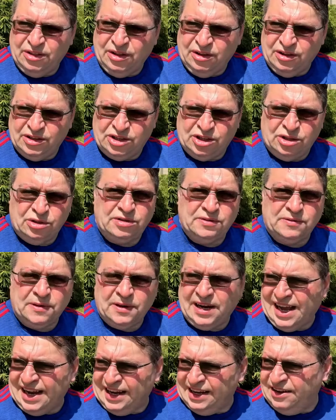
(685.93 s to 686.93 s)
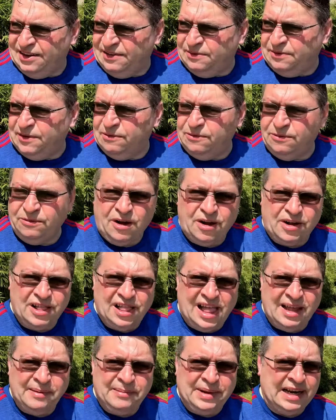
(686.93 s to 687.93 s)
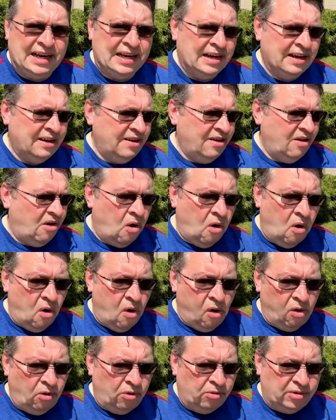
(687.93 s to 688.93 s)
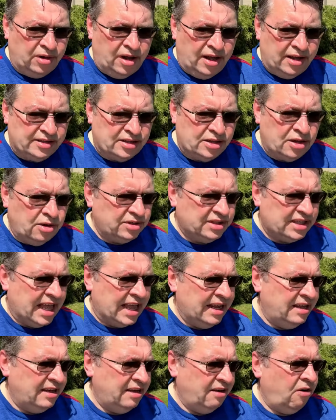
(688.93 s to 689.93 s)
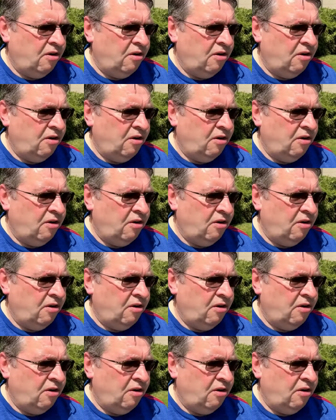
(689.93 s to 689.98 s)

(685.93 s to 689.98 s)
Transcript: that is used for an anchor for rock climbing or a snow stake,